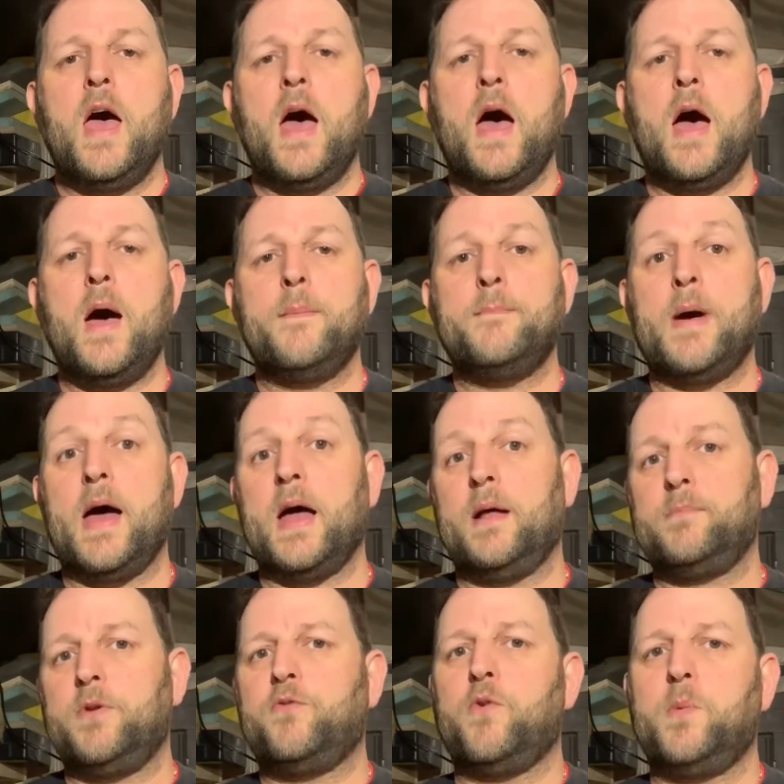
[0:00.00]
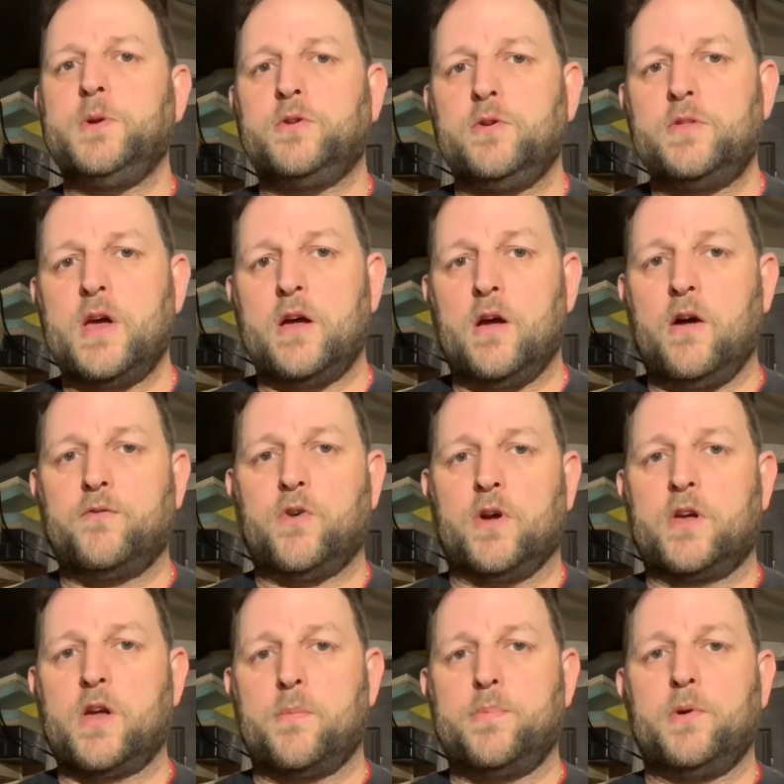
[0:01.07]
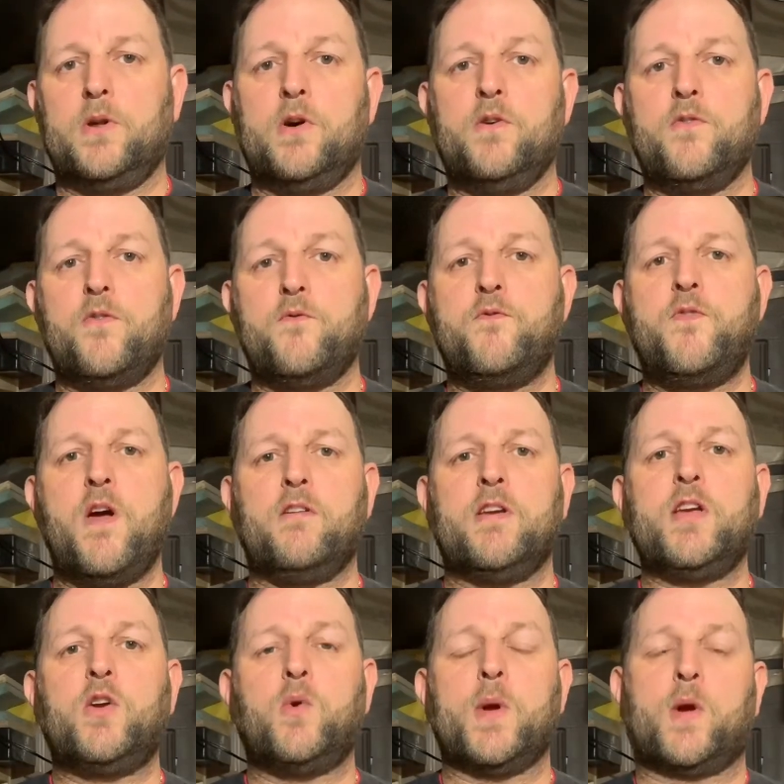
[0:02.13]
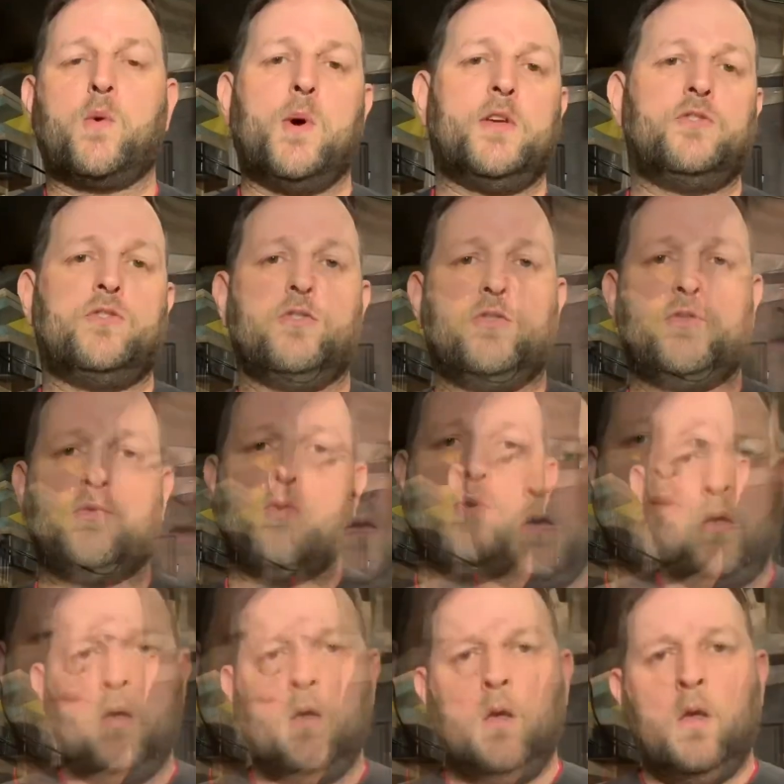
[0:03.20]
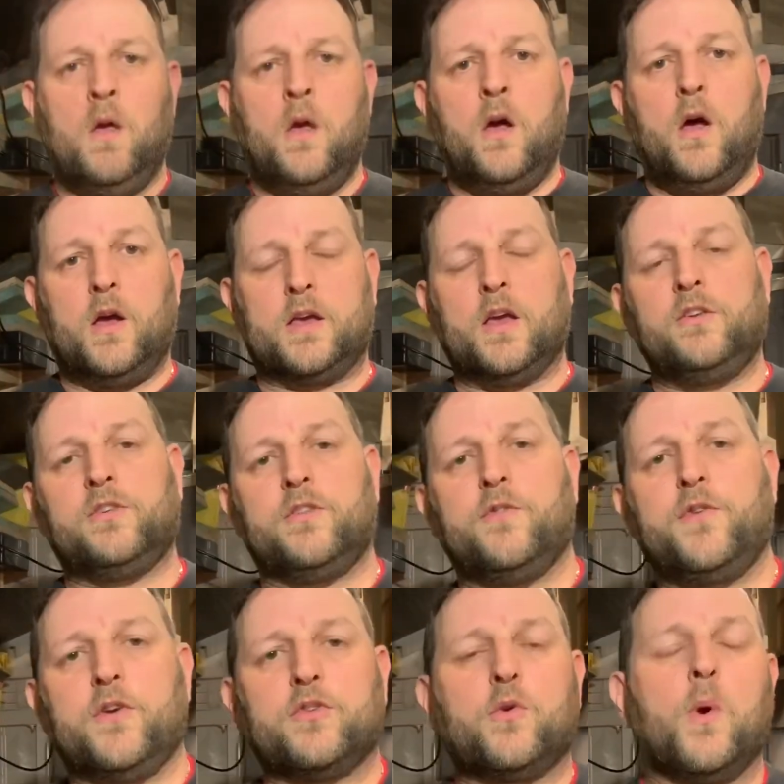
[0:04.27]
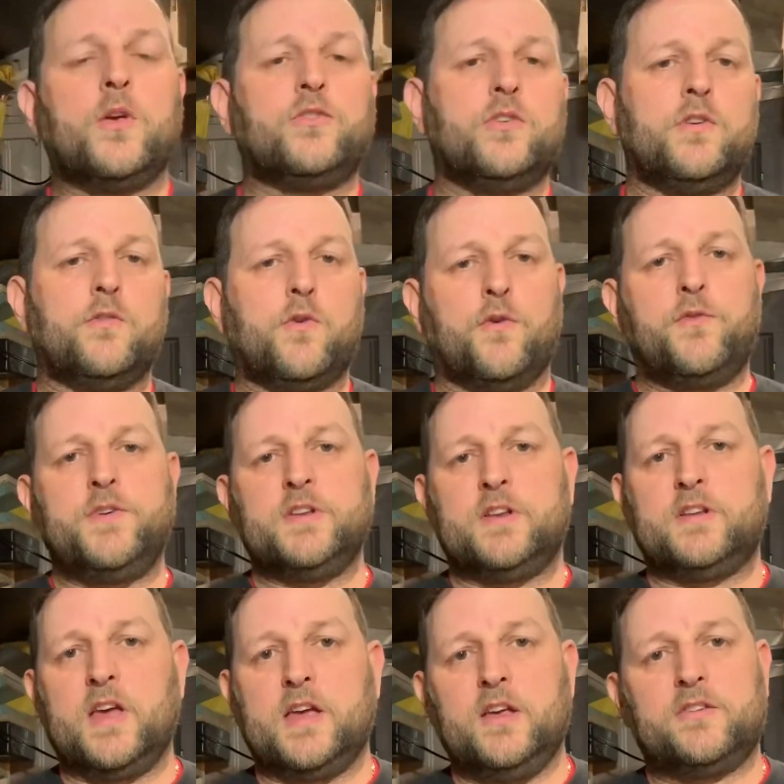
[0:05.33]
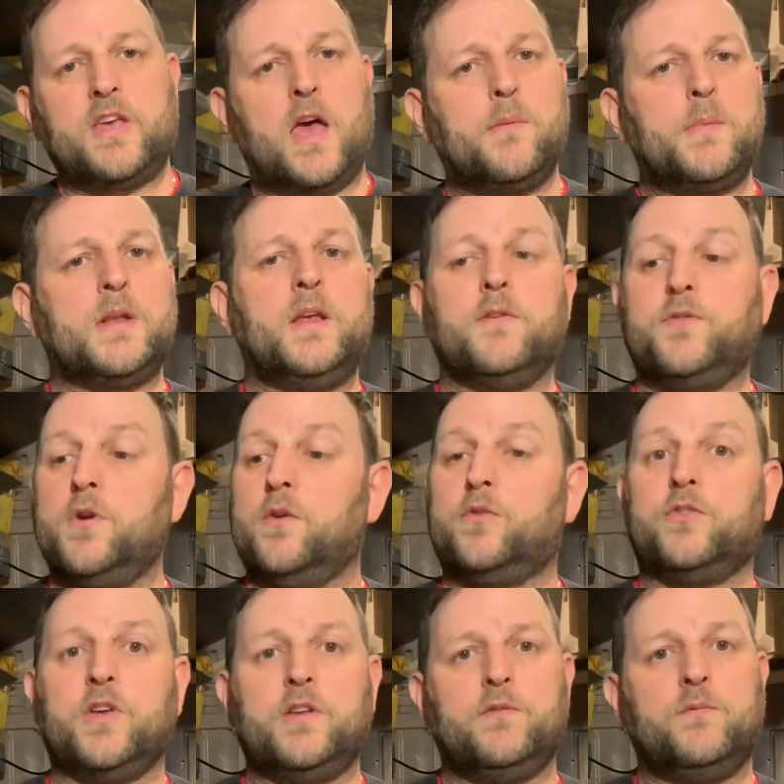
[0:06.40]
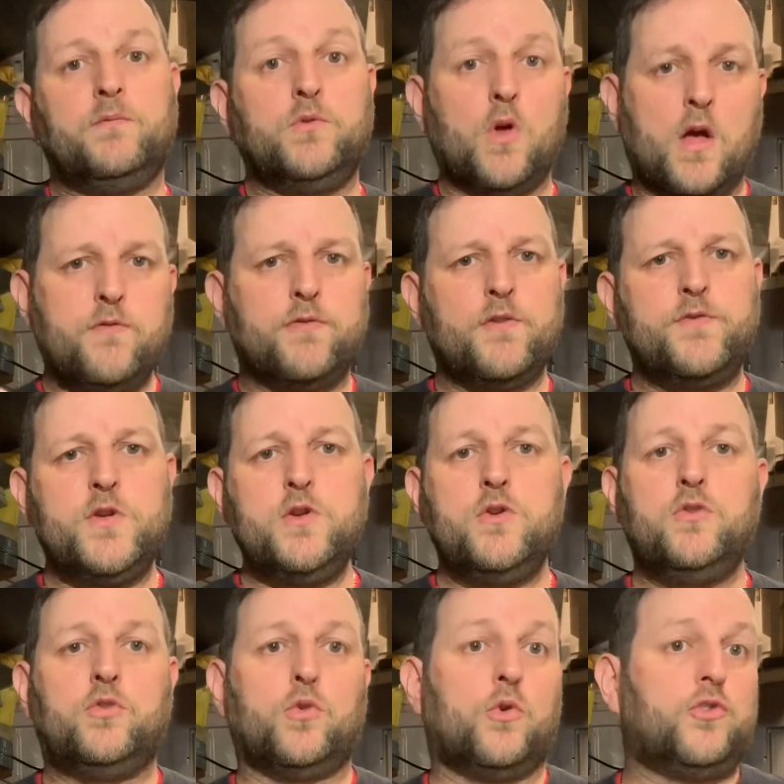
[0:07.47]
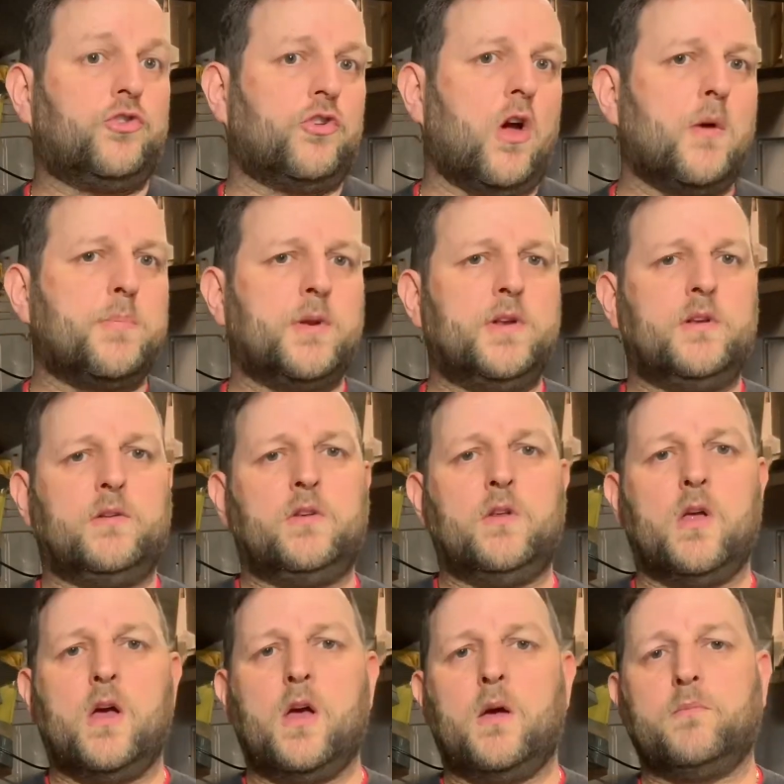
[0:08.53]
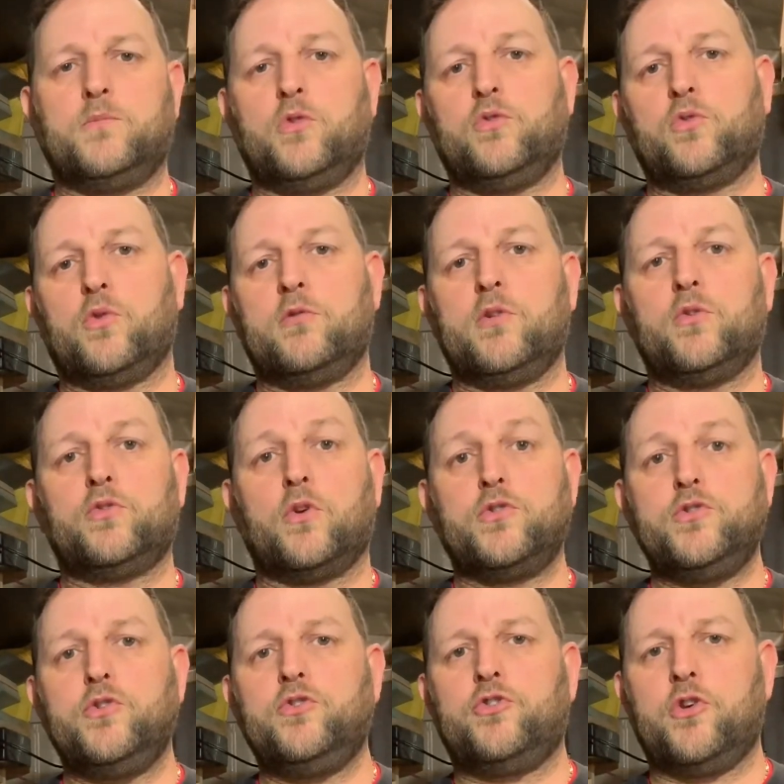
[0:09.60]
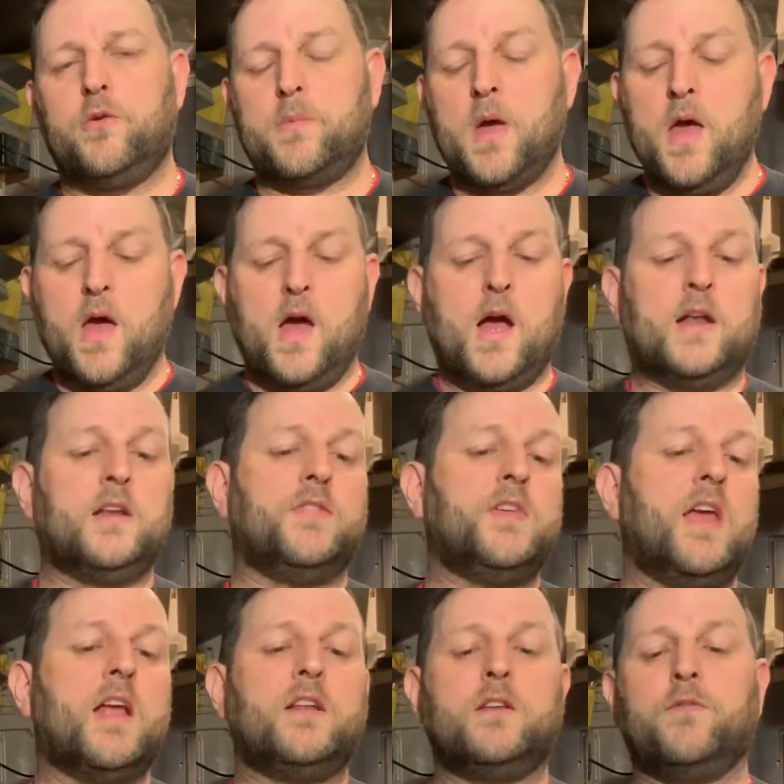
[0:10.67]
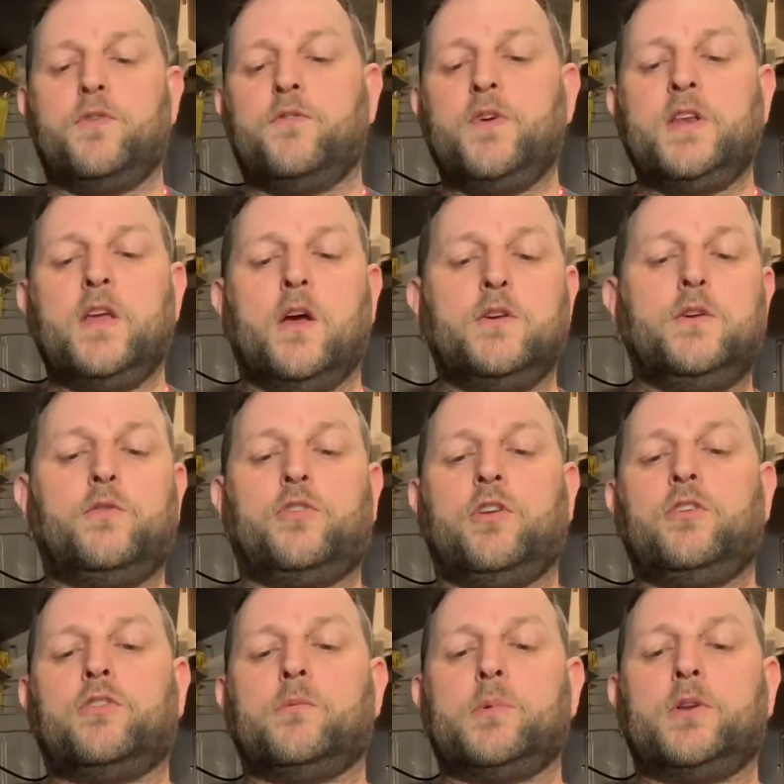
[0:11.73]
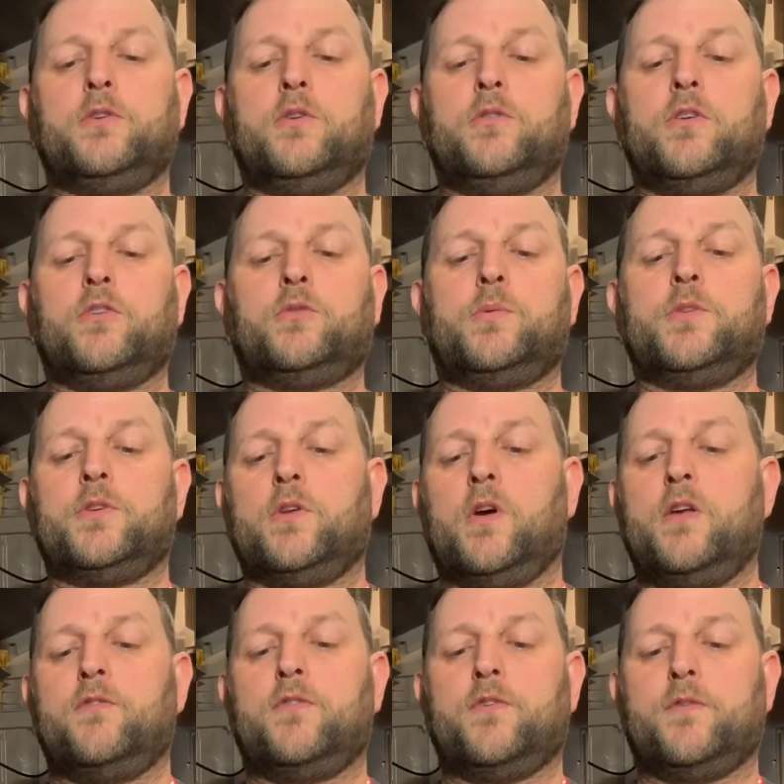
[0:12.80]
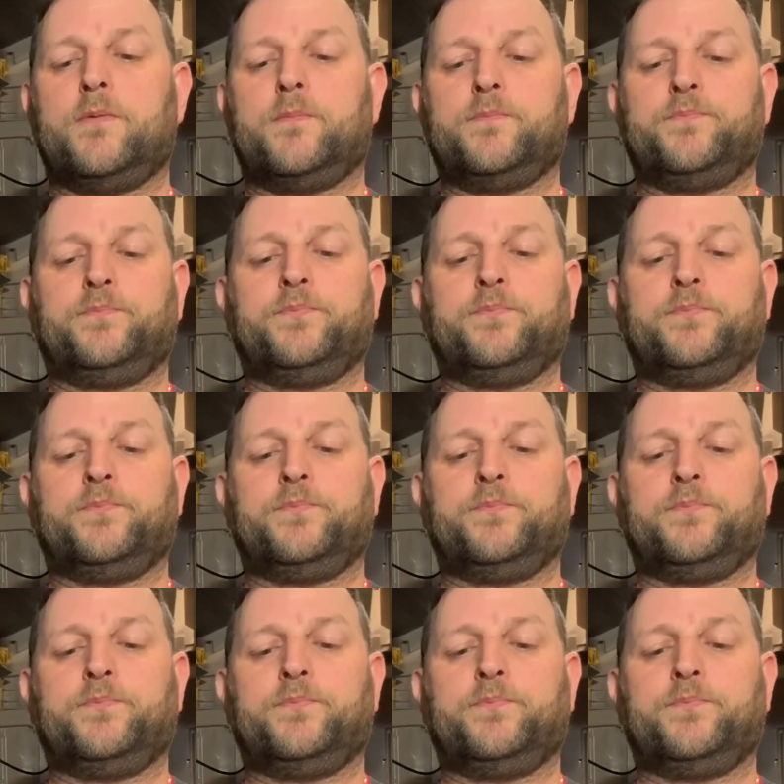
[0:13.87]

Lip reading: And before we do that, I've got a couple of very quick questions for you. Okay, so the first question I've got for you today is how many of you have seen knife reviews or sharpening tutorials on YouTube? And at the end of the video, you've seen somebody do this with a knife.